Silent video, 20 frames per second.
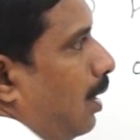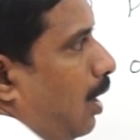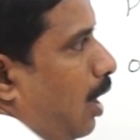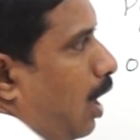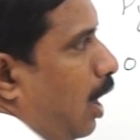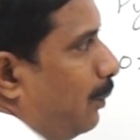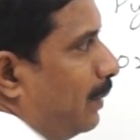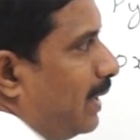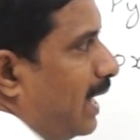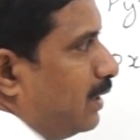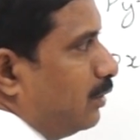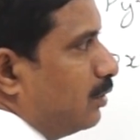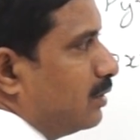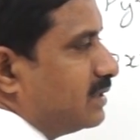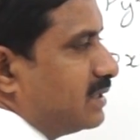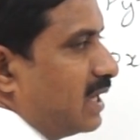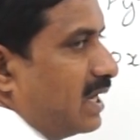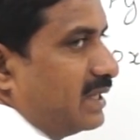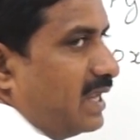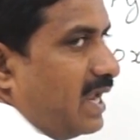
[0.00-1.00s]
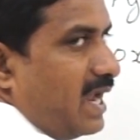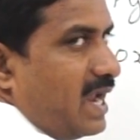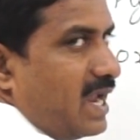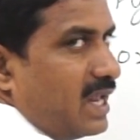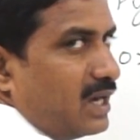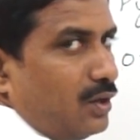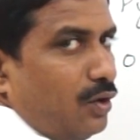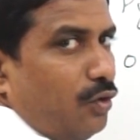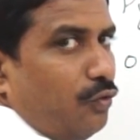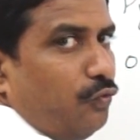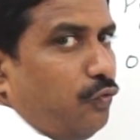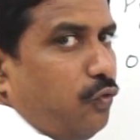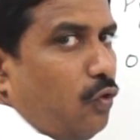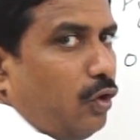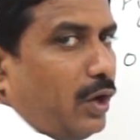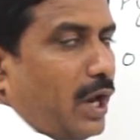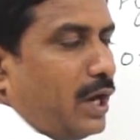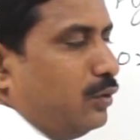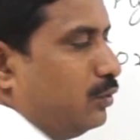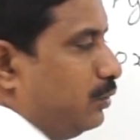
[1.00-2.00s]
How many hydrogens are there?
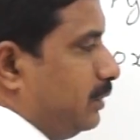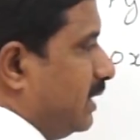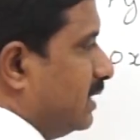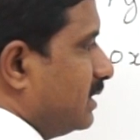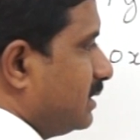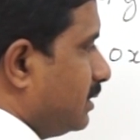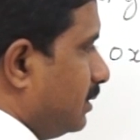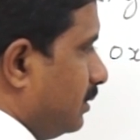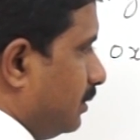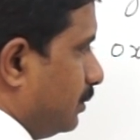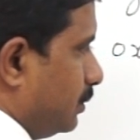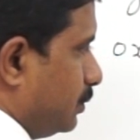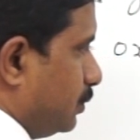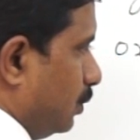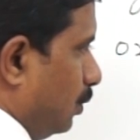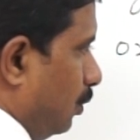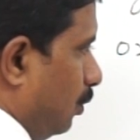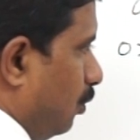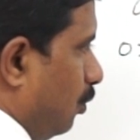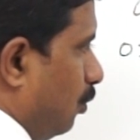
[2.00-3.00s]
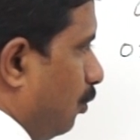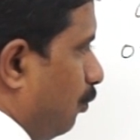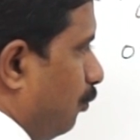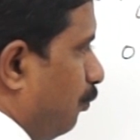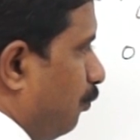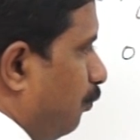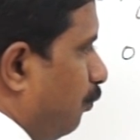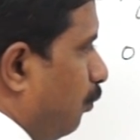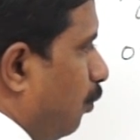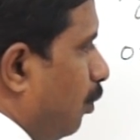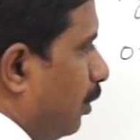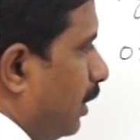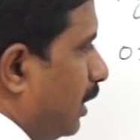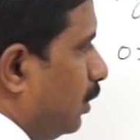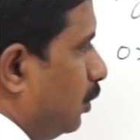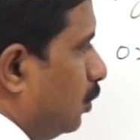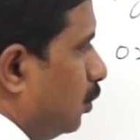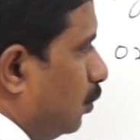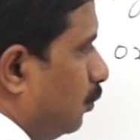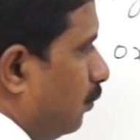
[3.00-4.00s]
4 hydrogens. So 4
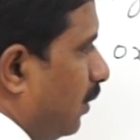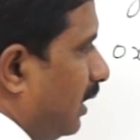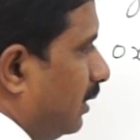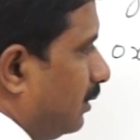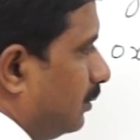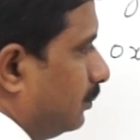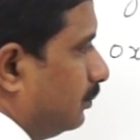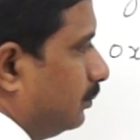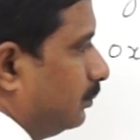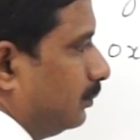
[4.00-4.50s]
into 1,